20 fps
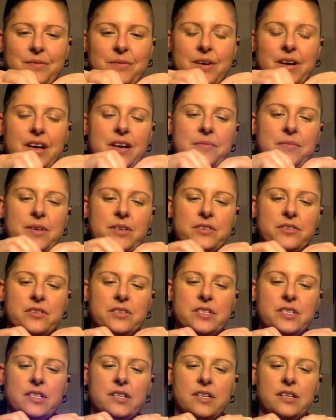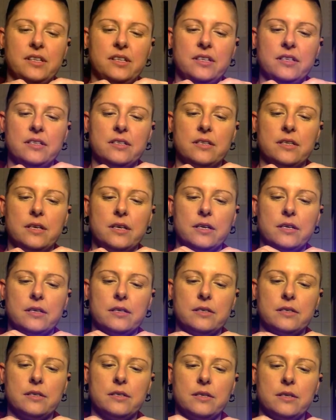why I'm interested in these
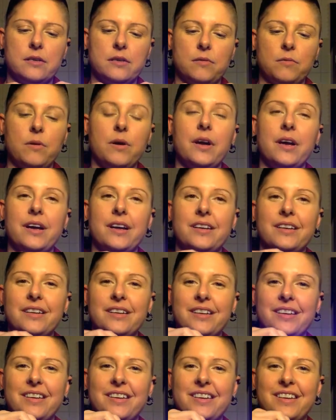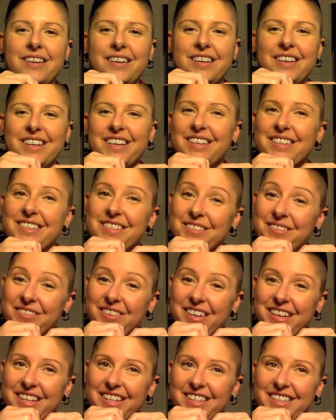things. One, because it's
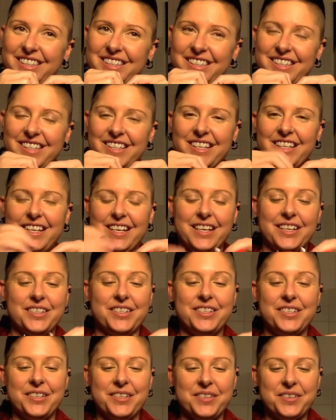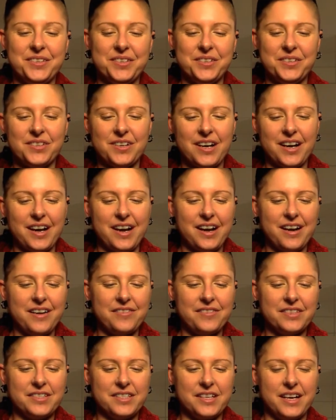fun. Two, I
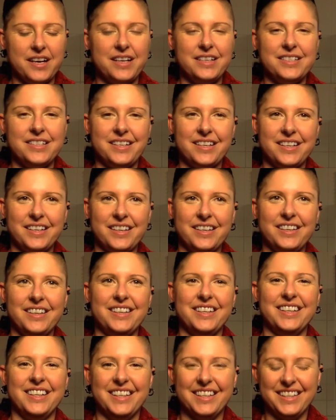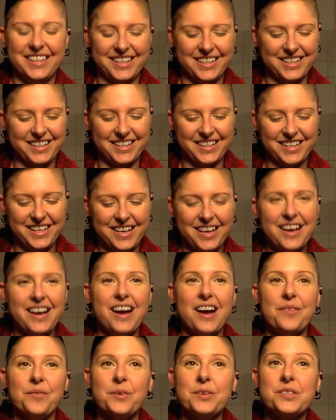have this idea.
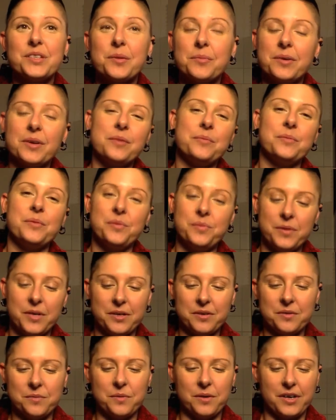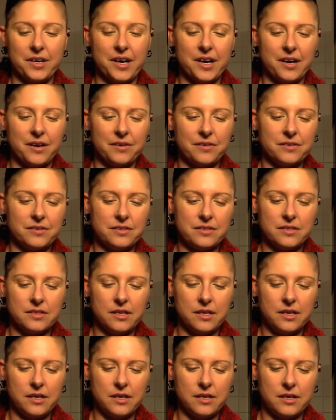I'm always coming up with weird workouts,
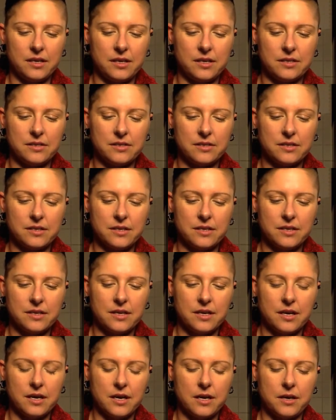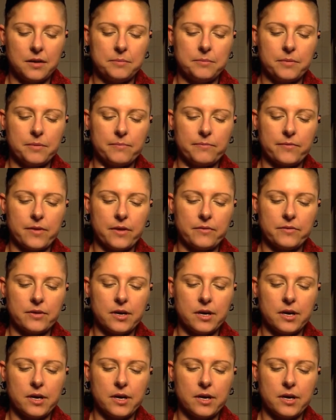and I'm I've